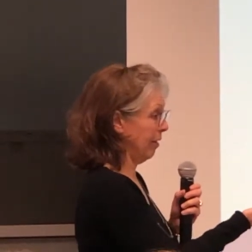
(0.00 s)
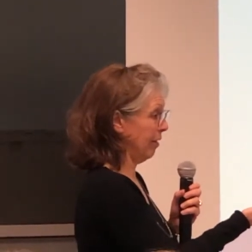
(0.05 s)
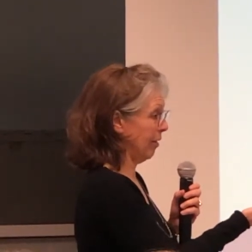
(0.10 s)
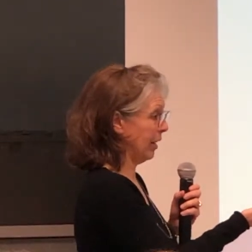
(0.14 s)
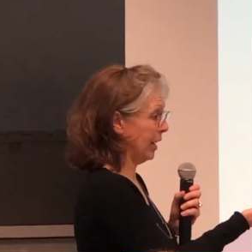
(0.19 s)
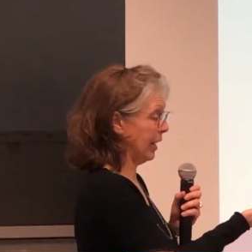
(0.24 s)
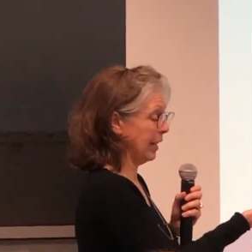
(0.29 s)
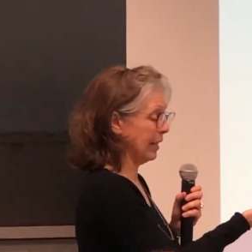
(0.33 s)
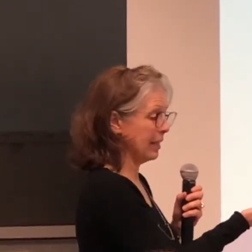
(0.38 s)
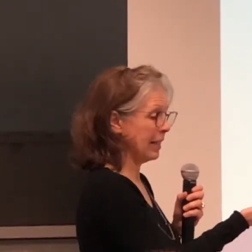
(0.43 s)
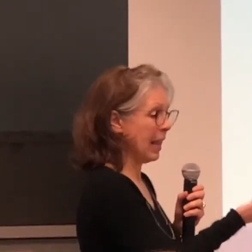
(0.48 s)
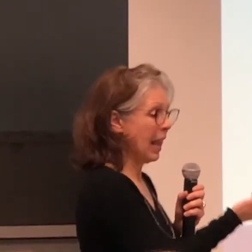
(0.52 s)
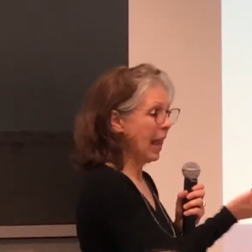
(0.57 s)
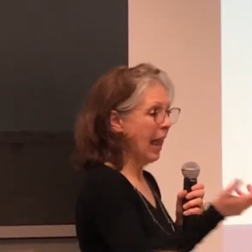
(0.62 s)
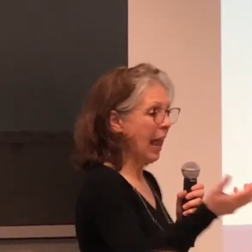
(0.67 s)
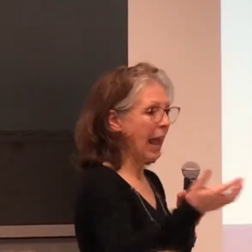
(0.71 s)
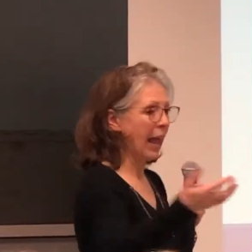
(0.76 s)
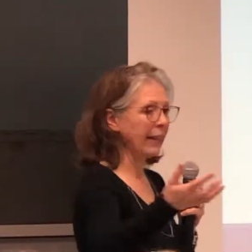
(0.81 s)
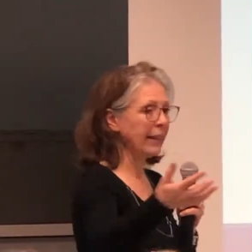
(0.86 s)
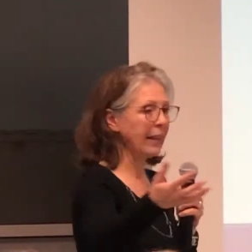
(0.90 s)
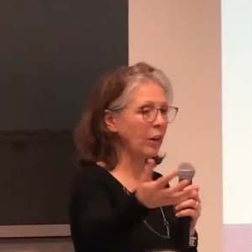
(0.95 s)
Right?
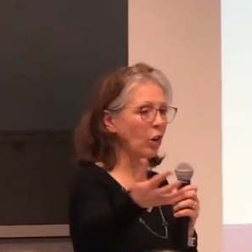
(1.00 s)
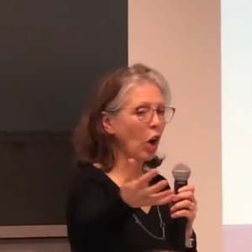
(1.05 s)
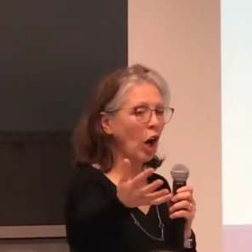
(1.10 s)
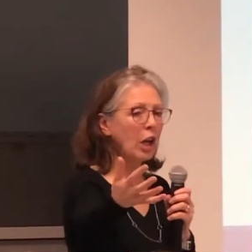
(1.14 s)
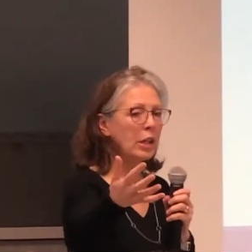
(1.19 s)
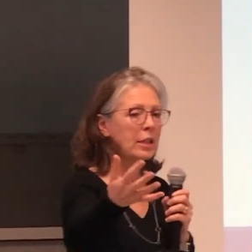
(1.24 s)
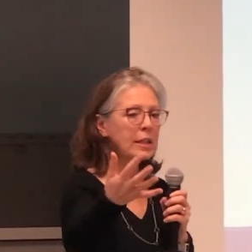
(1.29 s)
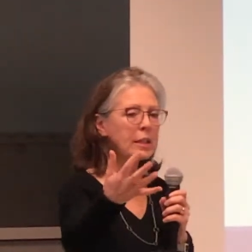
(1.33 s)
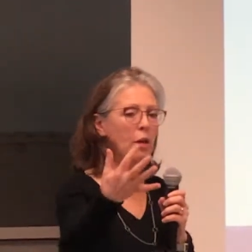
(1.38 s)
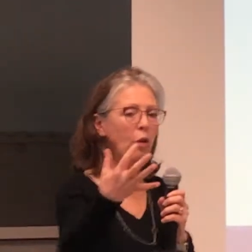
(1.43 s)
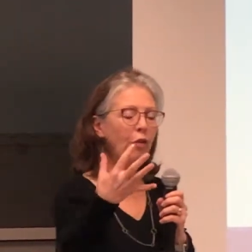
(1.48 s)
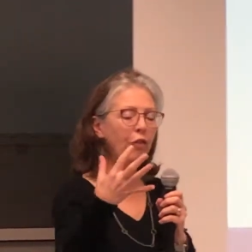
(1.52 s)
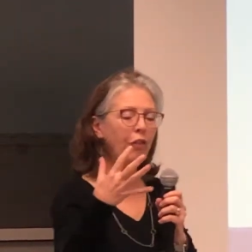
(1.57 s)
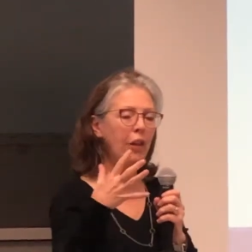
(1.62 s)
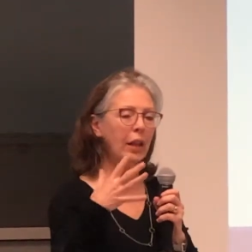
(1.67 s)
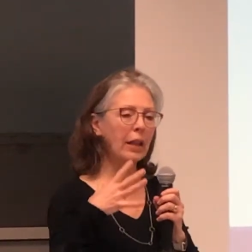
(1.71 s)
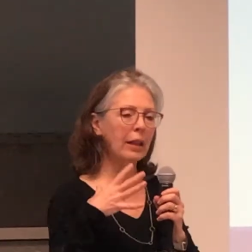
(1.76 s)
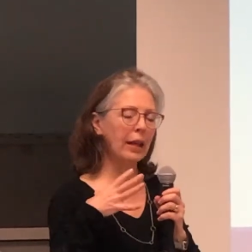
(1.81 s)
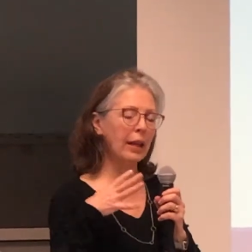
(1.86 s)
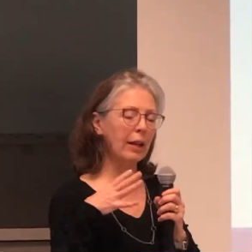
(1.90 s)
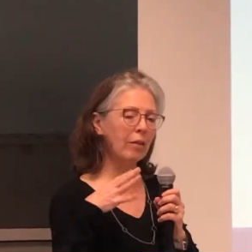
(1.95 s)
And they're also
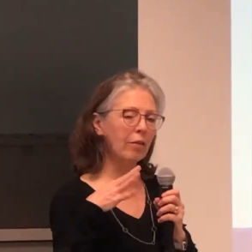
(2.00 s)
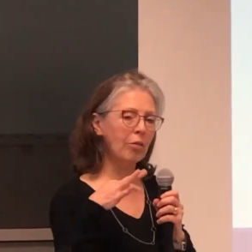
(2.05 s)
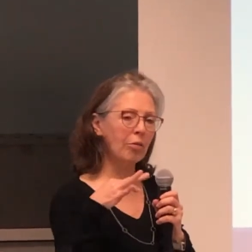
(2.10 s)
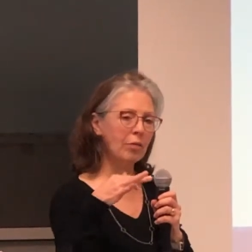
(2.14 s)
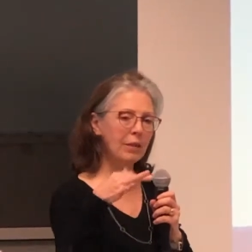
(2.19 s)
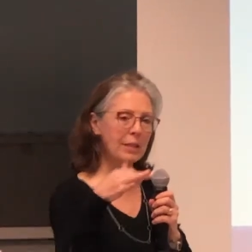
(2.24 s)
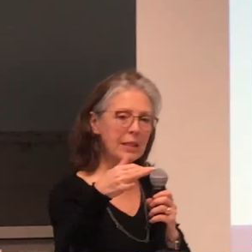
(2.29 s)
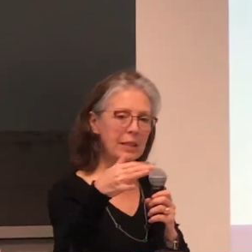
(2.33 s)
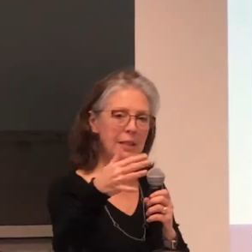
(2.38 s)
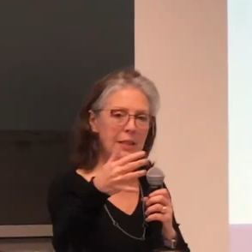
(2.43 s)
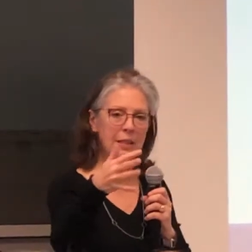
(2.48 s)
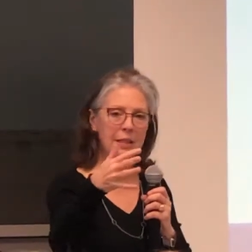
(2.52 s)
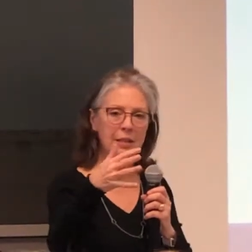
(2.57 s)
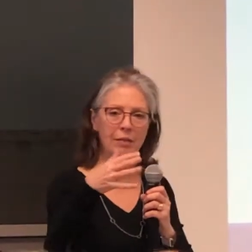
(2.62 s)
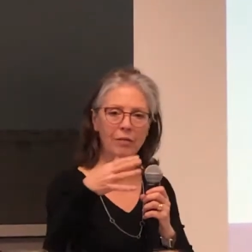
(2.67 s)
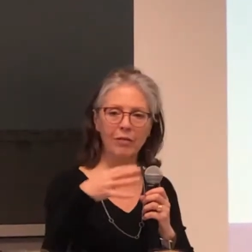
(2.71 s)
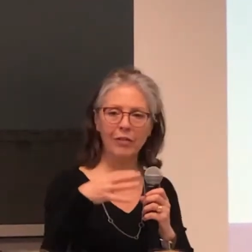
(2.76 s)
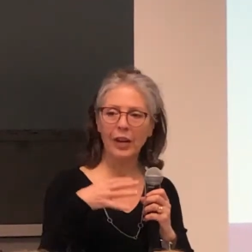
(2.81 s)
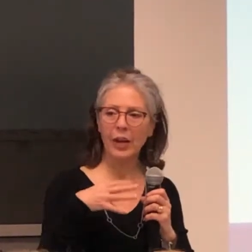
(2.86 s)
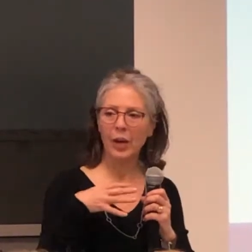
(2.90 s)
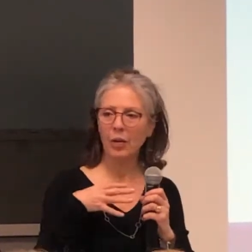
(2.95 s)
feeling through
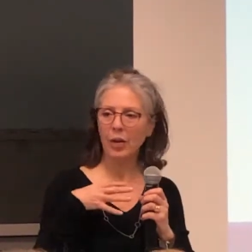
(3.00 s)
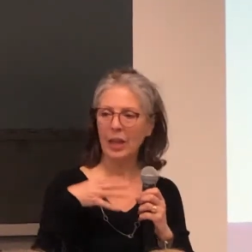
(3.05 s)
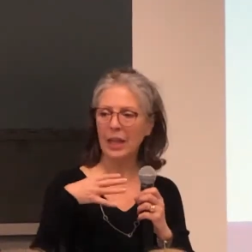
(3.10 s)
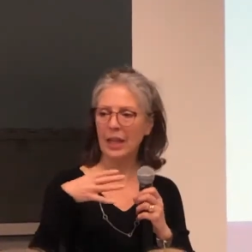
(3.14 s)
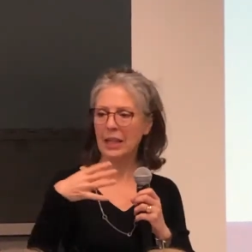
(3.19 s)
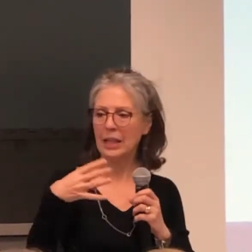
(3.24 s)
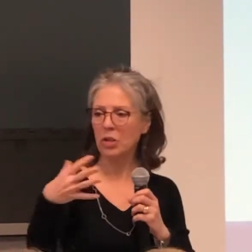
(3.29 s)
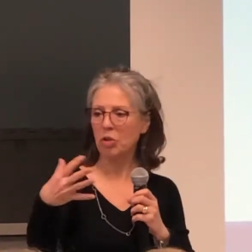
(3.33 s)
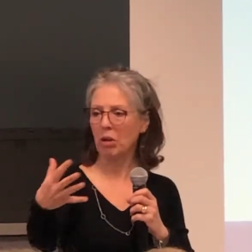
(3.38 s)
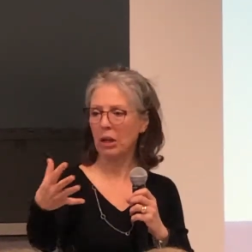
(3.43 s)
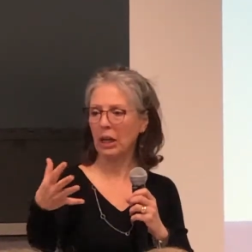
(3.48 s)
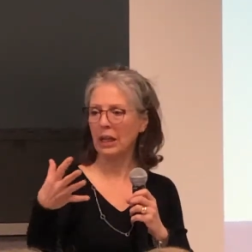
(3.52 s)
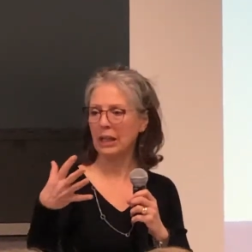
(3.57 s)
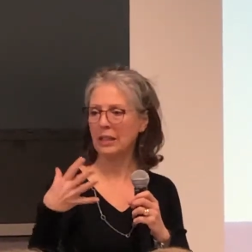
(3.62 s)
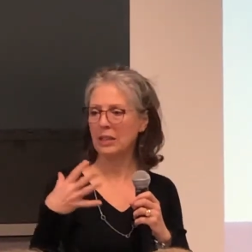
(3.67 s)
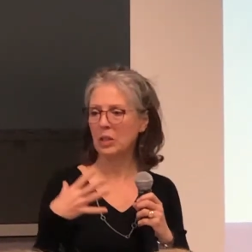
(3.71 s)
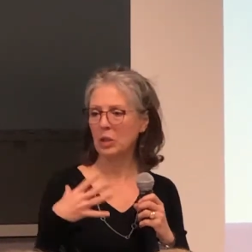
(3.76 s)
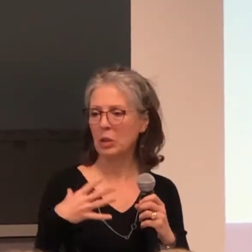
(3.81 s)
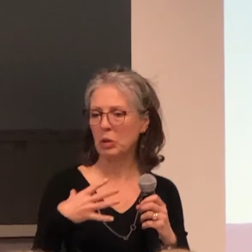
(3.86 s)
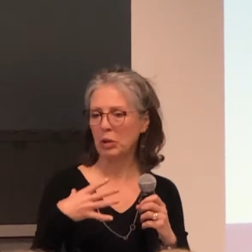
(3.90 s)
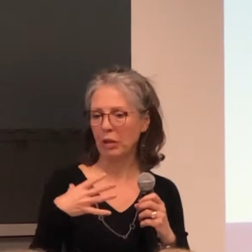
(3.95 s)
this very intricate
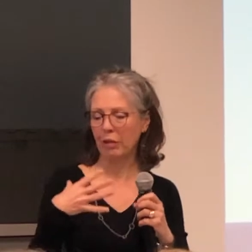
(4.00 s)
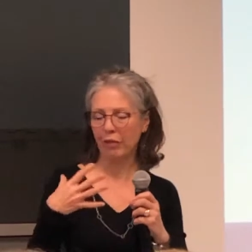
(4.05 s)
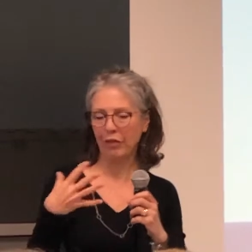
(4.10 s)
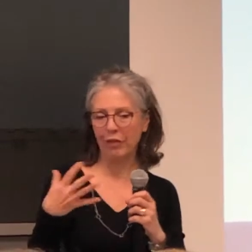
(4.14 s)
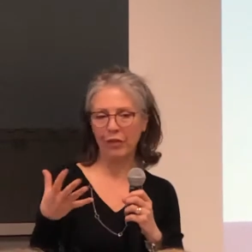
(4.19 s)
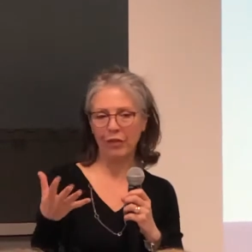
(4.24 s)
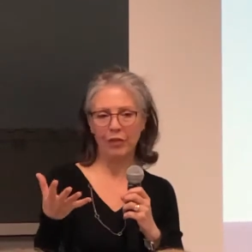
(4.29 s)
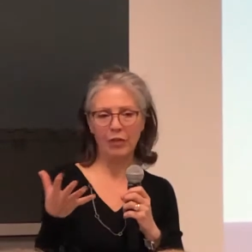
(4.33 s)
sort of